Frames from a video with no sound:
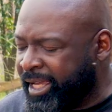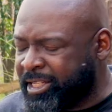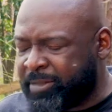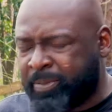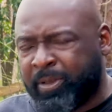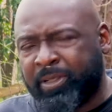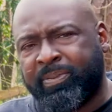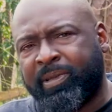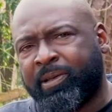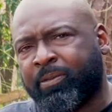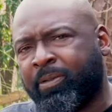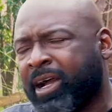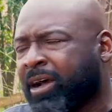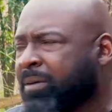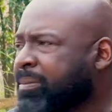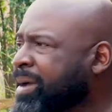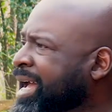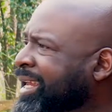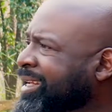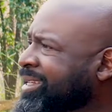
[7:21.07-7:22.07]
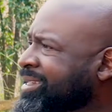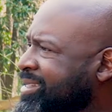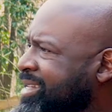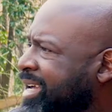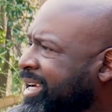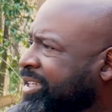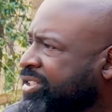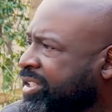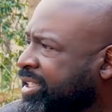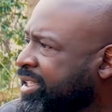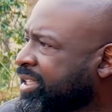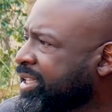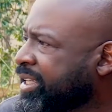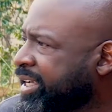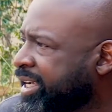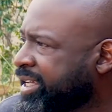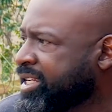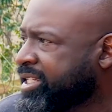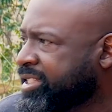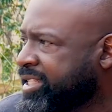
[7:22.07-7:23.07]
it's supposed to be well balanced, actually,
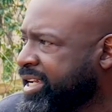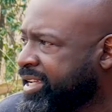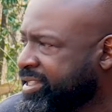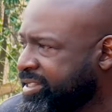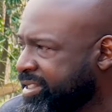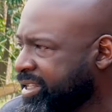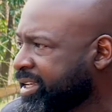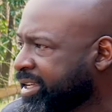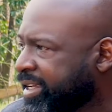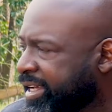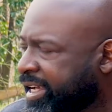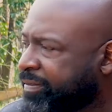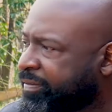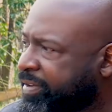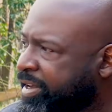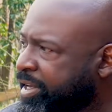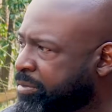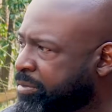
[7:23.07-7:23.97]
in the taste and very